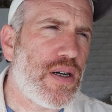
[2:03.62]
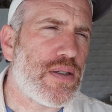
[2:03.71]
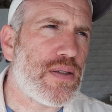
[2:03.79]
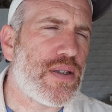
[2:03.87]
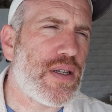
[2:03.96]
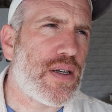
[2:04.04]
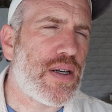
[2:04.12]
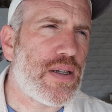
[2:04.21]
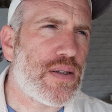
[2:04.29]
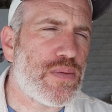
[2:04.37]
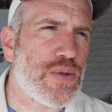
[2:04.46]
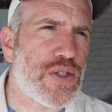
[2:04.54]
I
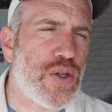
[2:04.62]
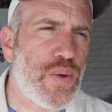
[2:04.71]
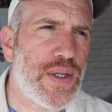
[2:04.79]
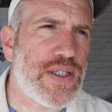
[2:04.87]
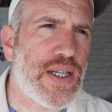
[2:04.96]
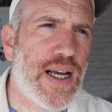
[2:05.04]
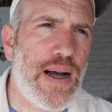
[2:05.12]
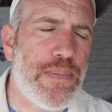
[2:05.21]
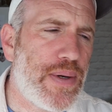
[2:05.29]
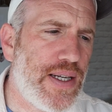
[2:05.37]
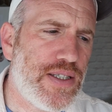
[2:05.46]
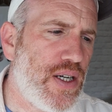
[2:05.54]
was talking to the
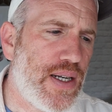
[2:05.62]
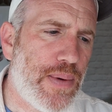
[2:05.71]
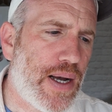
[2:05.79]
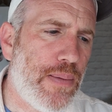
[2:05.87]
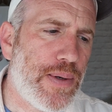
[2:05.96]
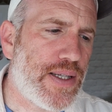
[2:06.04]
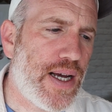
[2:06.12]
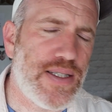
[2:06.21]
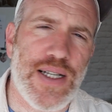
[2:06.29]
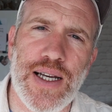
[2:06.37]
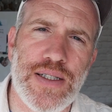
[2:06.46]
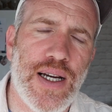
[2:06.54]
company, it turned up a couple of
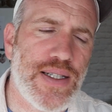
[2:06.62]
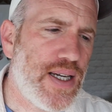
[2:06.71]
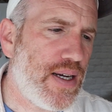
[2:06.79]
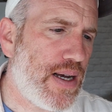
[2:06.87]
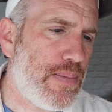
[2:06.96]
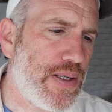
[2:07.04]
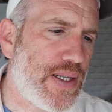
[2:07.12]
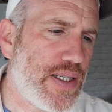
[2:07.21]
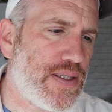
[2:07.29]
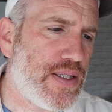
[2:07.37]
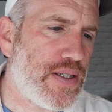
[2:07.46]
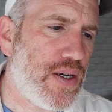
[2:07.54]
days later. So it took a couple of
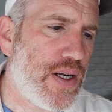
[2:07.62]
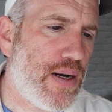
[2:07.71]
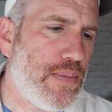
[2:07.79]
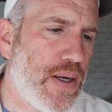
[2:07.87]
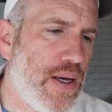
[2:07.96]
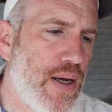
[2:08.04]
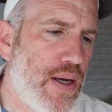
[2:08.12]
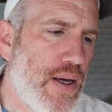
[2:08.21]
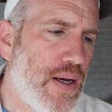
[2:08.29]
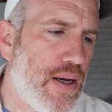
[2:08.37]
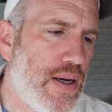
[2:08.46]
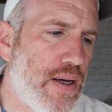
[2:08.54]
days to turn up.
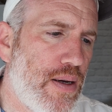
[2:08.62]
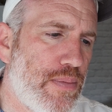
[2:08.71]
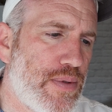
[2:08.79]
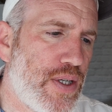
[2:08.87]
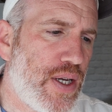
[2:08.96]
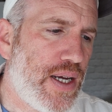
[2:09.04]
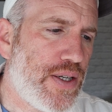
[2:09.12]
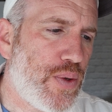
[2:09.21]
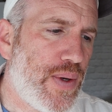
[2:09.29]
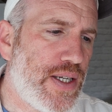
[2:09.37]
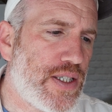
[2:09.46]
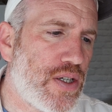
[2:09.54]
Do they
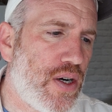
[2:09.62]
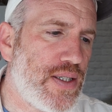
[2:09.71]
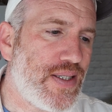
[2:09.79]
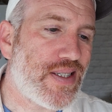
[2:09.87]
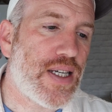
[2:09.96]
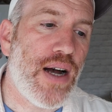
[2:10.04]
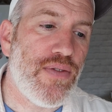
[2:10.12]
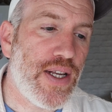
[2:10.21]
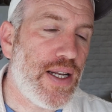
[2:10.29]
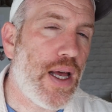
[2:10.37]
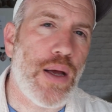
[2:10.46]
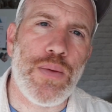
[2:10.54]
do any sizes?
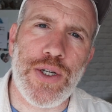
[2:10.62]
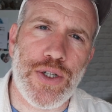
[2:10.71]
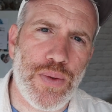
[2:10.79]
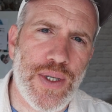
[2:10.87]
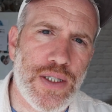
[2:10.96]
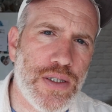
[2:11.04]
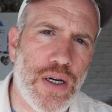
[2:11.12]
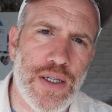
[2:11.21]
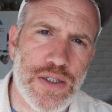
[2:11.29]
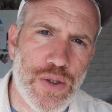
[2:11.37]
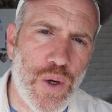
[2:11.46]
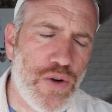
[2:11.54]
Currently, they only do this
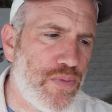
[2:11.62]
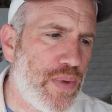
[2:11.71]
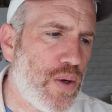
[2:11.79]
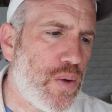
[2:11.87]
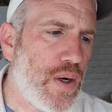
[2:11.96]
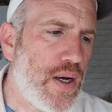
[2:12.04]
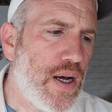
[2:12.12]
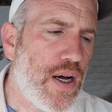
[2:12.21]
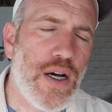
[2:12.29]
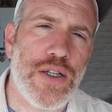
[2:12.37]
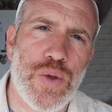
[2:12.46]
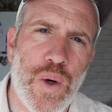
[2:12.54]
size, 12
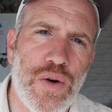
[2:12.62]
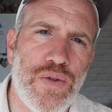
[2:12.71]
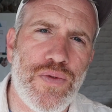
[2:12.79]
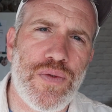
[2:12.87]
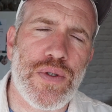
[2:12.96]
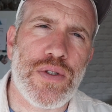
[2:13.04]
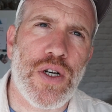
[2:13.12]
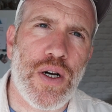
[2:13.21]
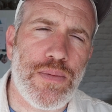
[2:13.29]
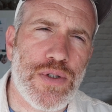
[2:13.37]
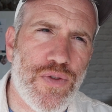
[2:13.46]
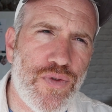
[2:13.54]

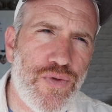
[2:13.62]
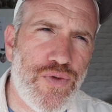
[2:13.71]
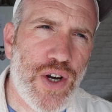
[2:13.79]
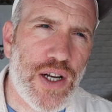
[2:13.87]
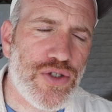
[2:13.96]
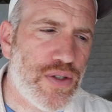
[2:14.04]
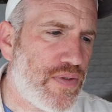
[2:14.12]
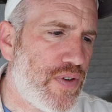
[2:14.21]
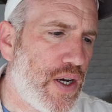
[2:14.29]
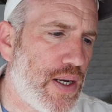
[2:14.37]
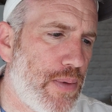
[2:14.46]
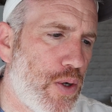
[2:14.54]
times
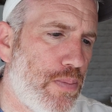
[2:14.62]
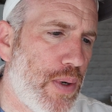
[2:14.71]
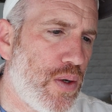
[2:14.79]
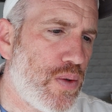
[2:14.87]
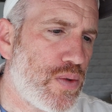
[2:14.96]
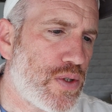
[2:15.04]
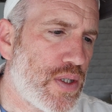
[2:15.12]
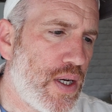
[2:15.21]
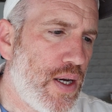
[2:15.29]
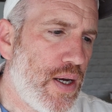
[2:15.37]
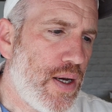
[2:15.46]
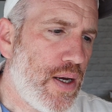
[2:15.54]
330ml bottles.
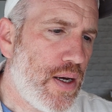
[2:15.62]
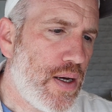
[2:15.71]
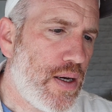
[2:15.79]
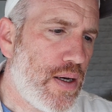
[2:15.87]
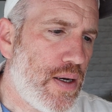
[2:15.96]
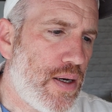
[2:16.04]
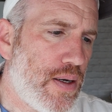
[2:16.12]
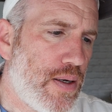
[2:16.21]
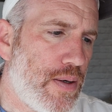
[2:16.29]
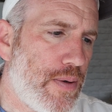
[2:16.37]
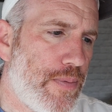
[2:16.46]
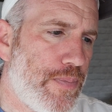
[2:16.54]

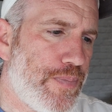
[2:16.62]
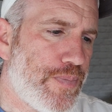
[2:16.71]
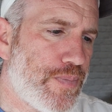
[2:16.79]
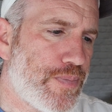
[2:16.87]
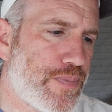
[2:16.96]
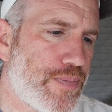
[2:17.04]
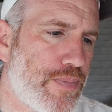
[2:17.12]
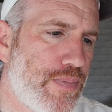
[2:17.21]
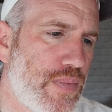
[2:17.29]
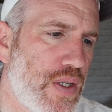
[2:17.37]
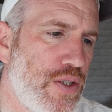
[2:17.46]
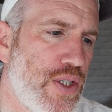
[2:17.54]
So
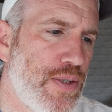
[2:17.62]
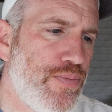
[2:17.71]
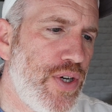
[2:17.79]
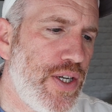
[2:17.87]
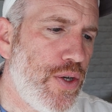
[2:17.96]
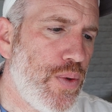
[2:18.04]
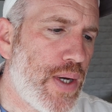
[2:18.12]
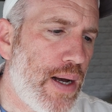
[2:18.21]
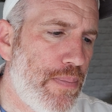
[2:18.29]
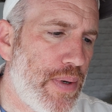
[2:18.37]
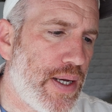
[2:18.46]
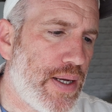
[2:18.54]
it's a pretty new
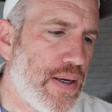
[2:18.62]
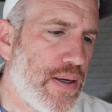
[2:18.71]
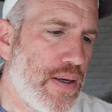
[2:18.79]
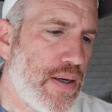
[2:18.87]
company.